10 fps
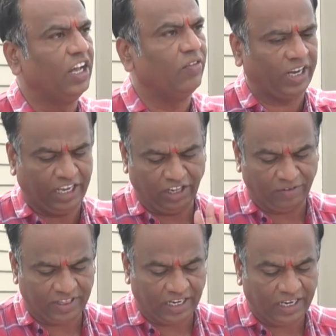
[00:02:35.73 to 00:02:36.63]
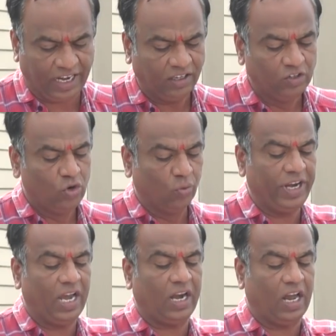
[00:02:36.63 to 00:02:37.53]
in our Kendriya Vidyalaya.
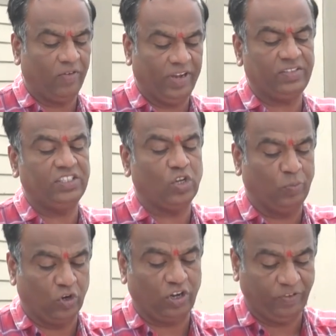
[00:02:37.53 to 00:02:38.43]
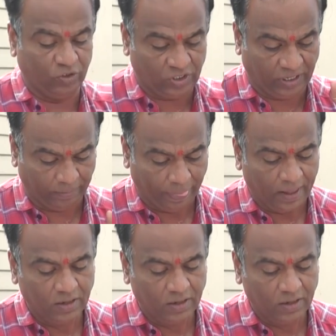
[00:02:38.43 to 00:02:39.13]
We are always in support of you, sir.